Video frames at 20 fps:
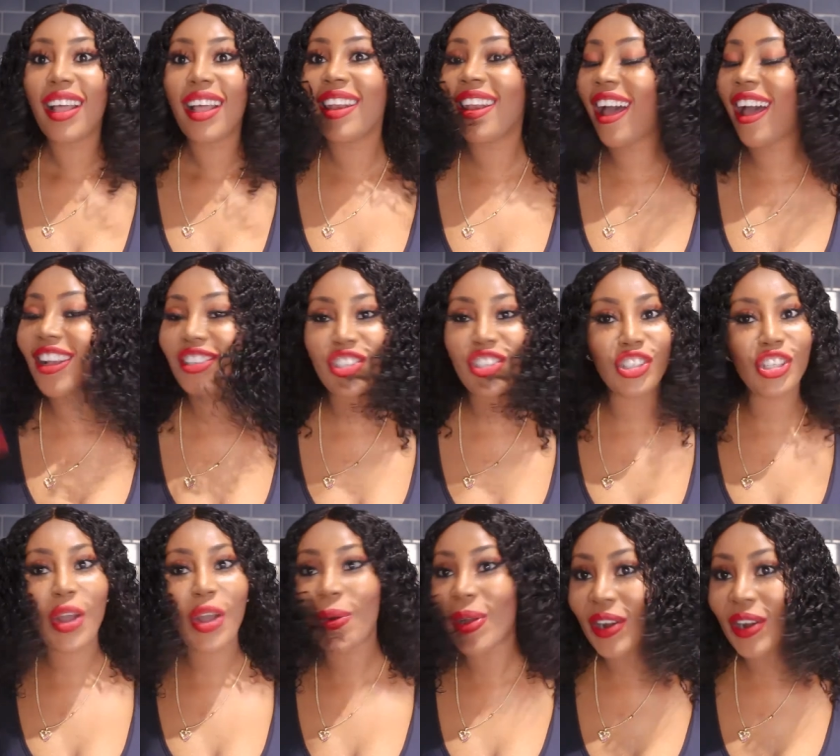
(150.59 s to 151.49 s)
lashes
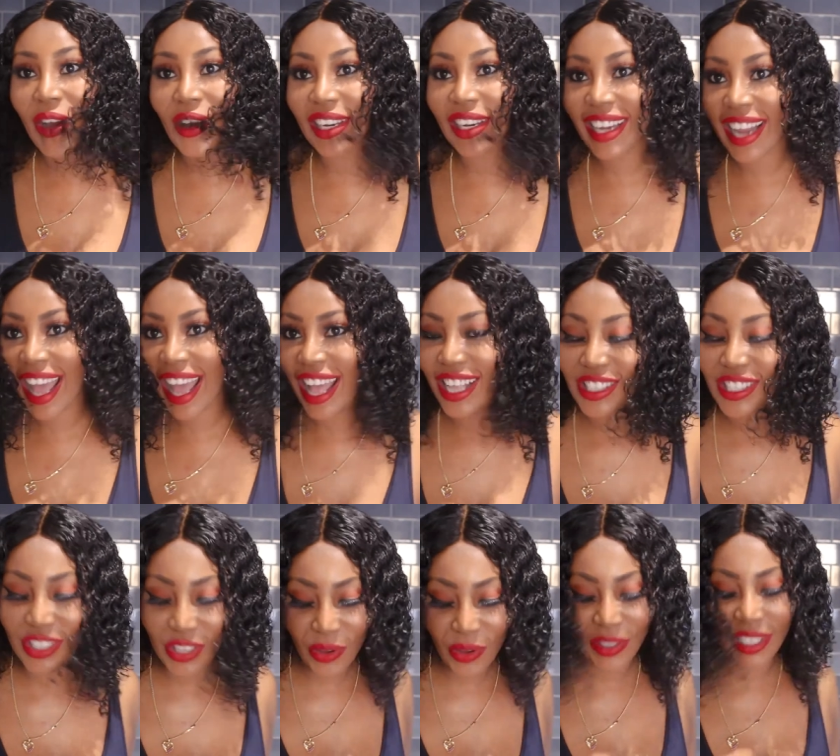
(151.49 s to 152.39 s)
going on there
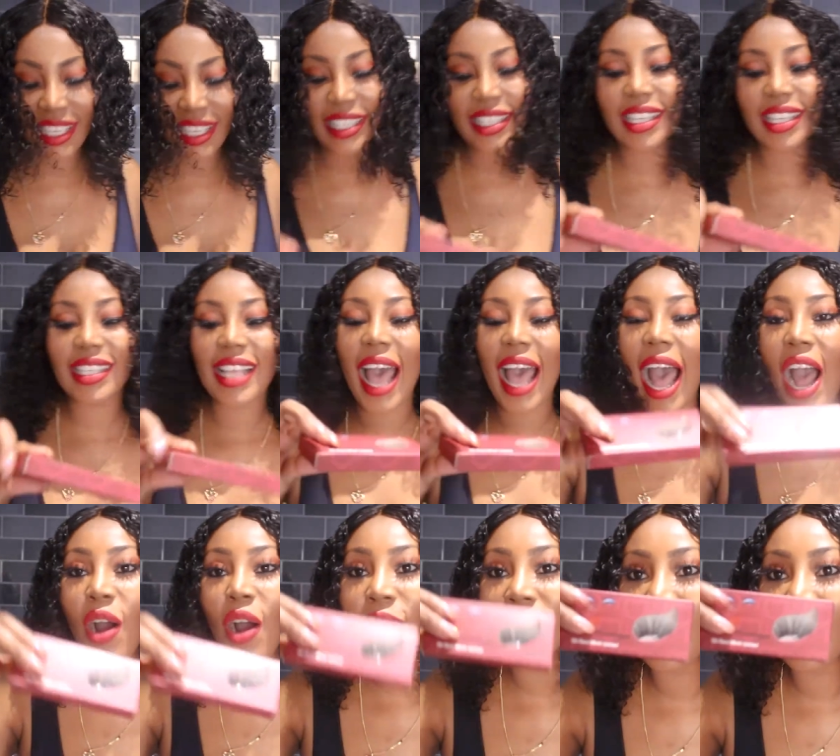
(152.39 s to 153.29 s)
so this is
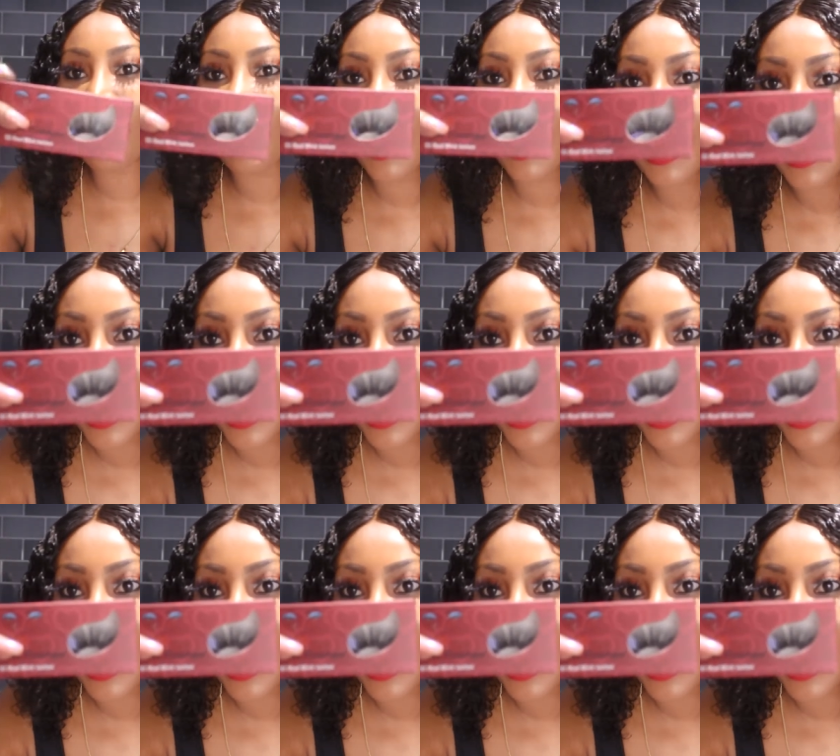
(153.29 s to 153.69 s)
how their mink